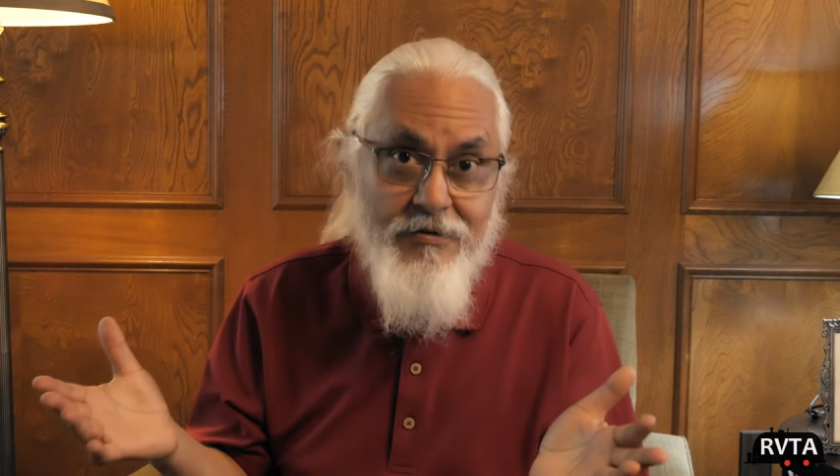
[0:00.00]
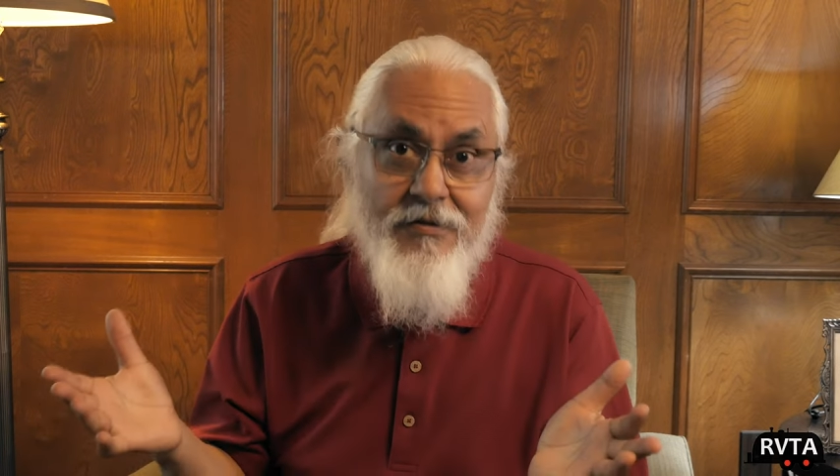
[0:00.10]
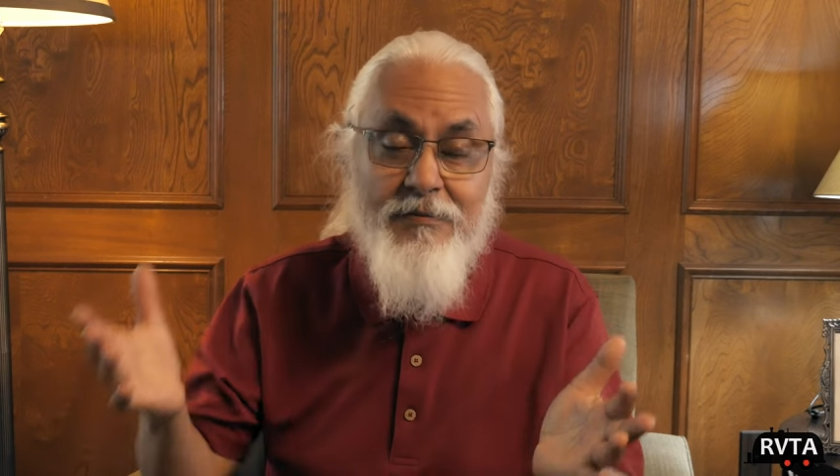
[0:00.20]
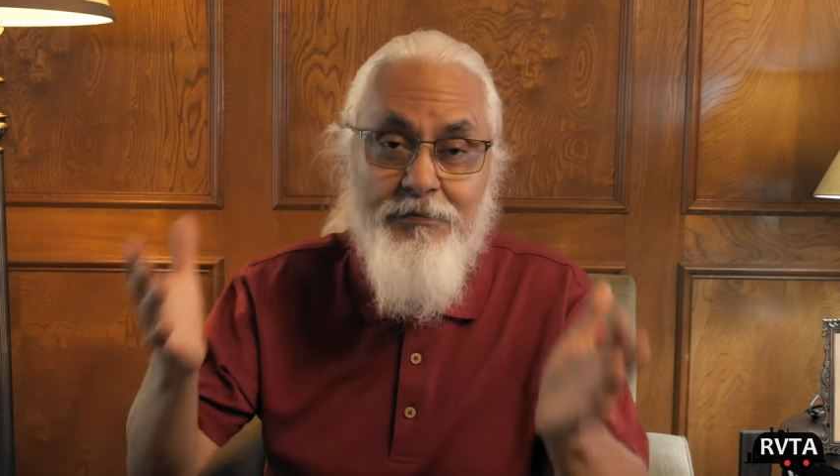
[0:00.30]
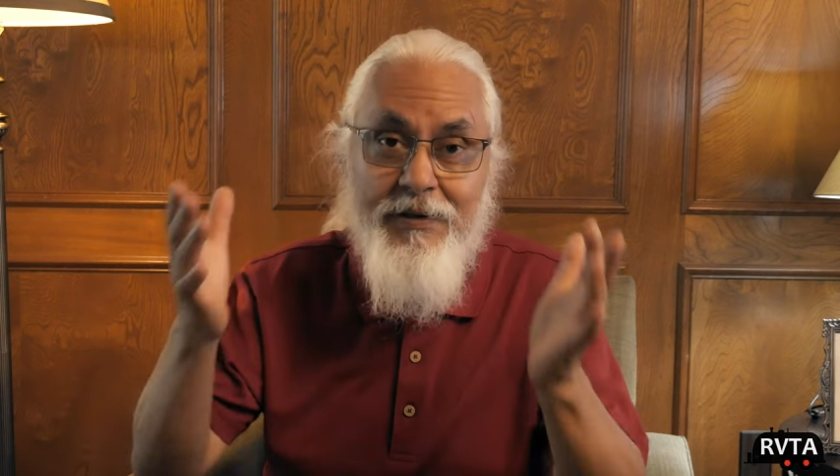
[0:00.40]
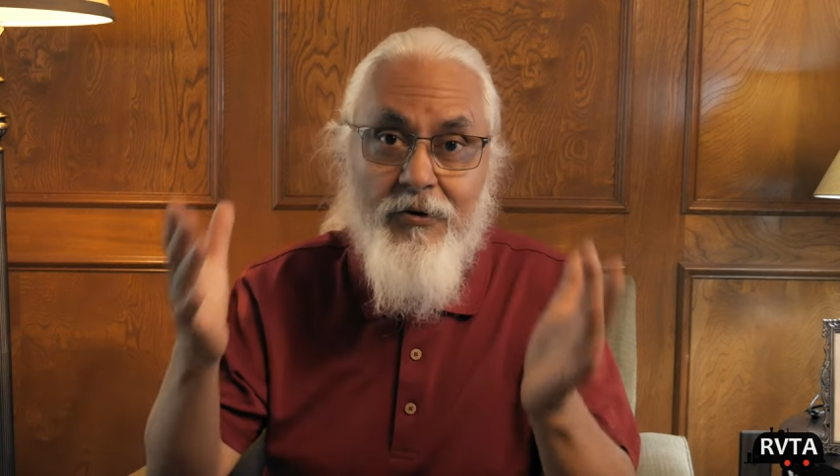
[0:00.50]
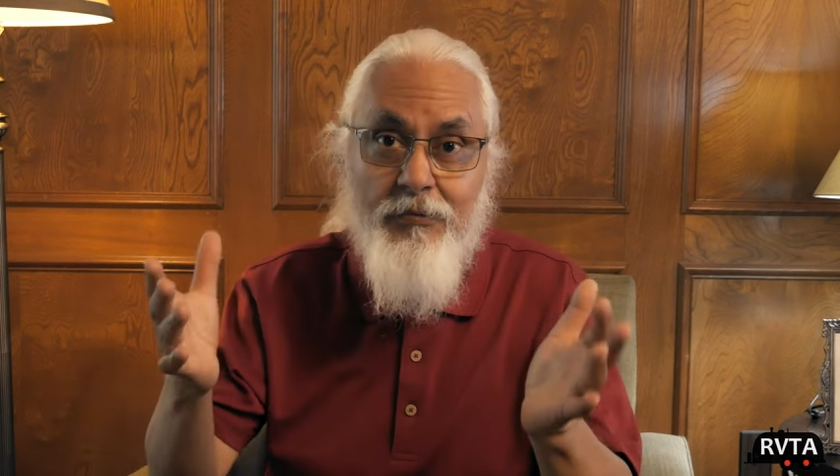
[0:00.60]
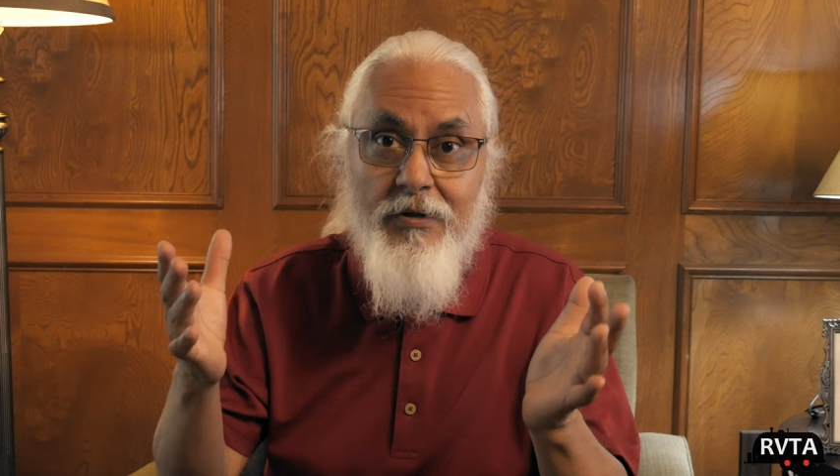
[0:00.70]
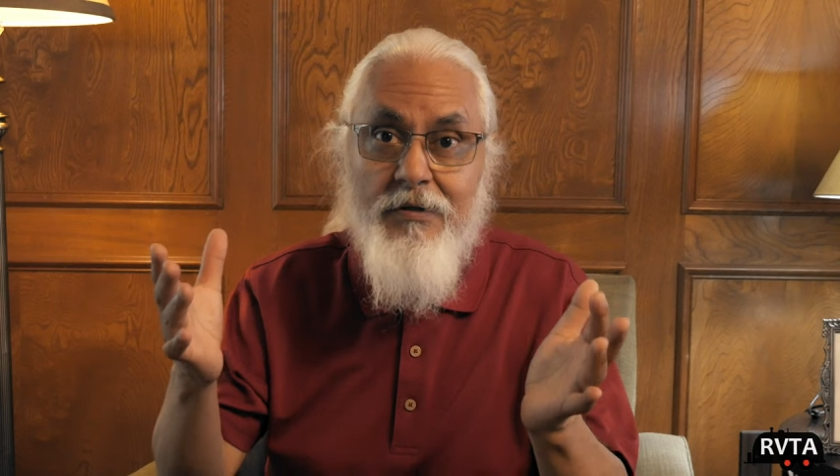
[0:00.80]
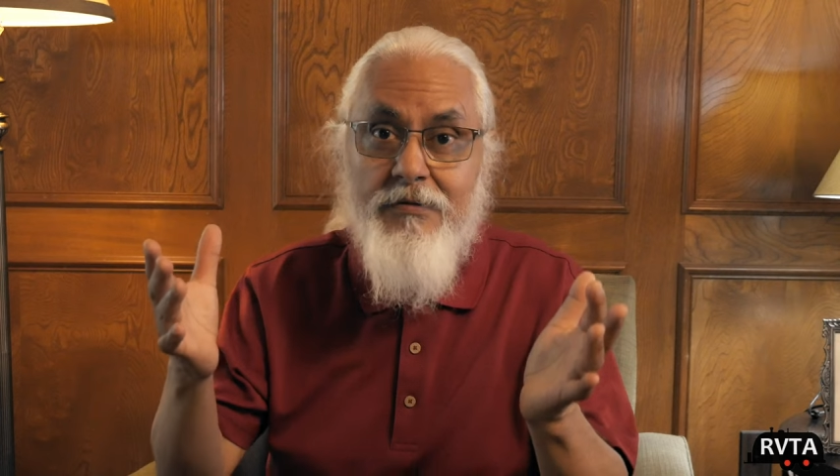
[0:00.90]
You know, it's better
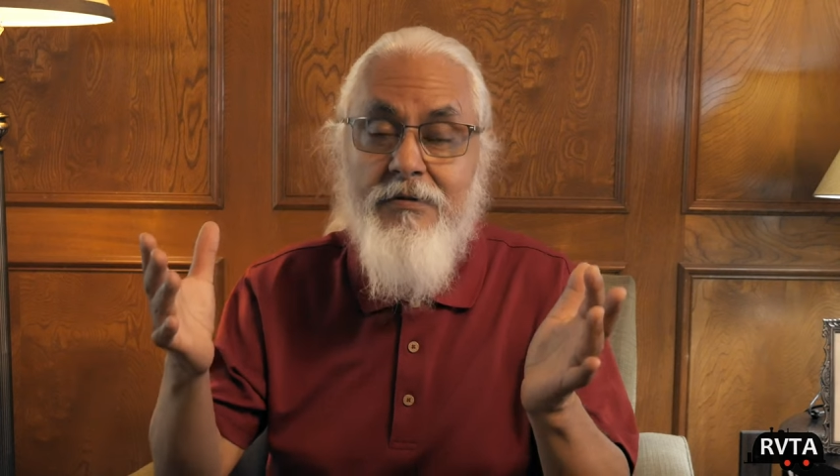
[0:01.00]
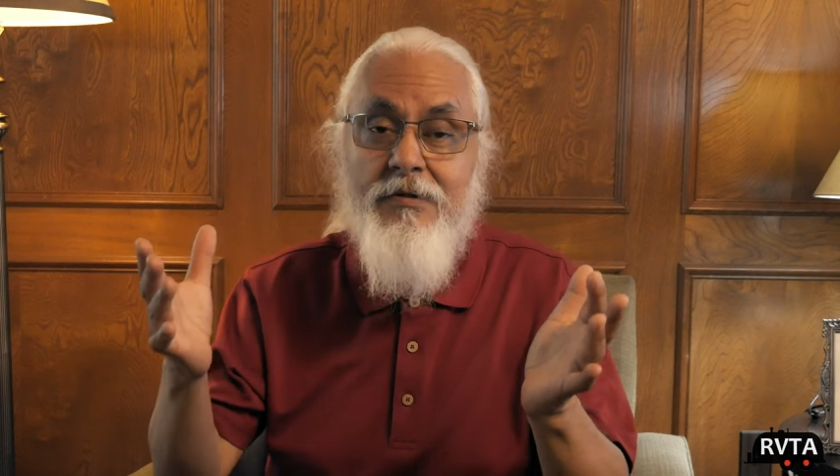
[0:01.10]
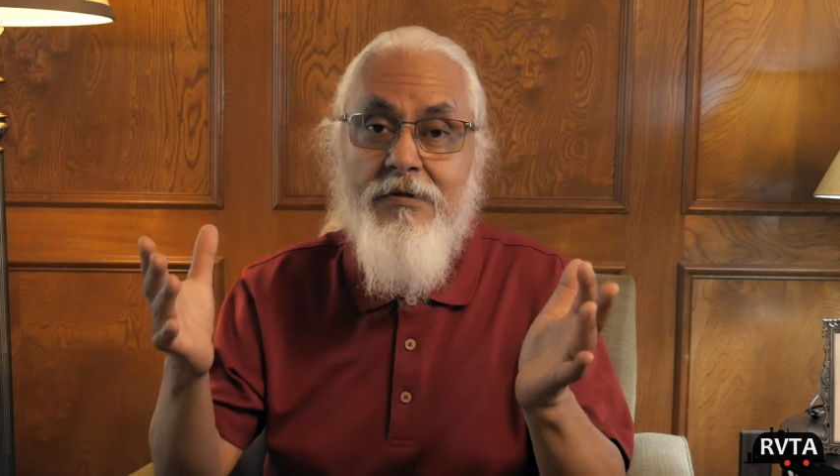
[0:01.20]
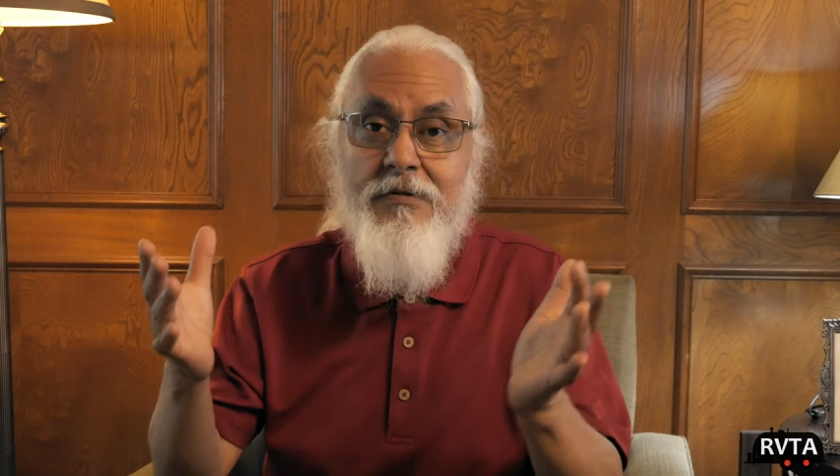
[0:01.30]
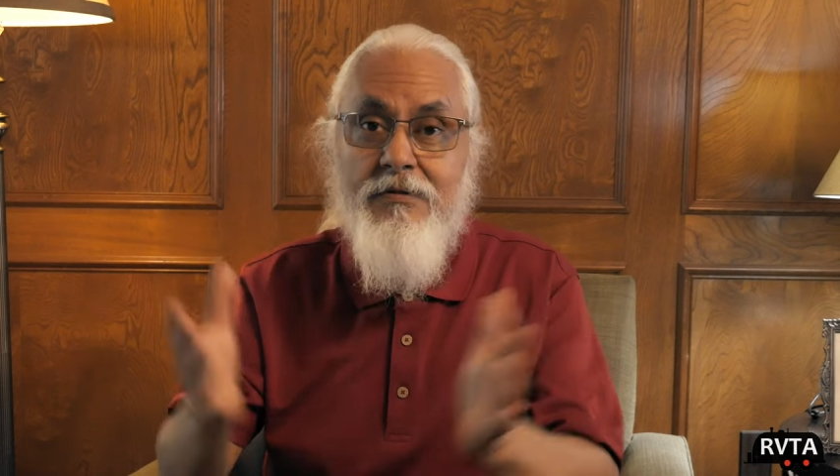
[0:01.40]
built. Yeah.